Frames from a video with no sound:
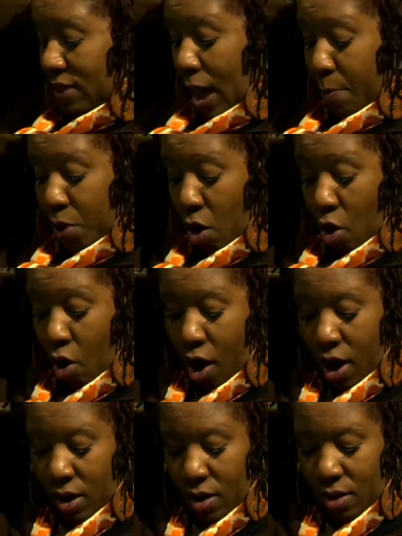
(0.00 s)
tap your
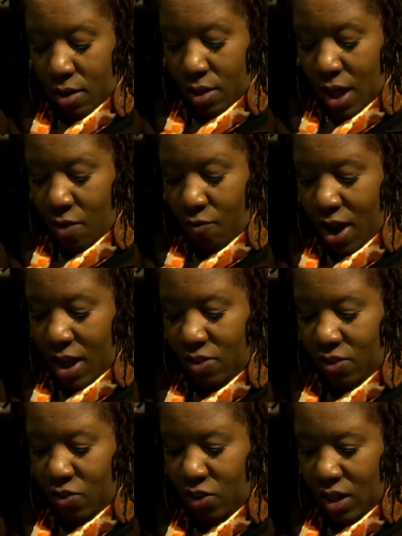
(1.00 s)
heart, like right, and
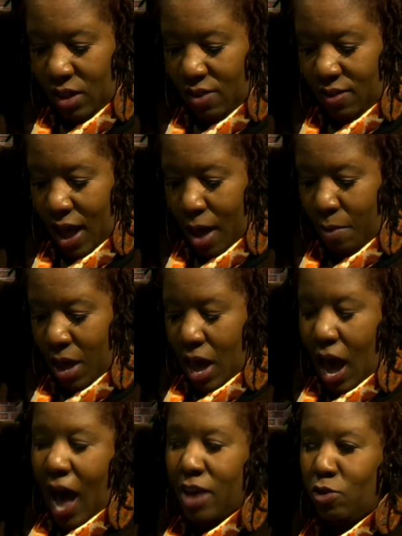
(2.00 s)
just gently tap.
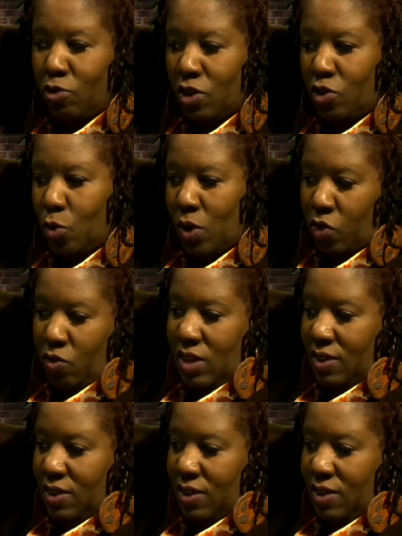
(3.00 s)
I usually do it 3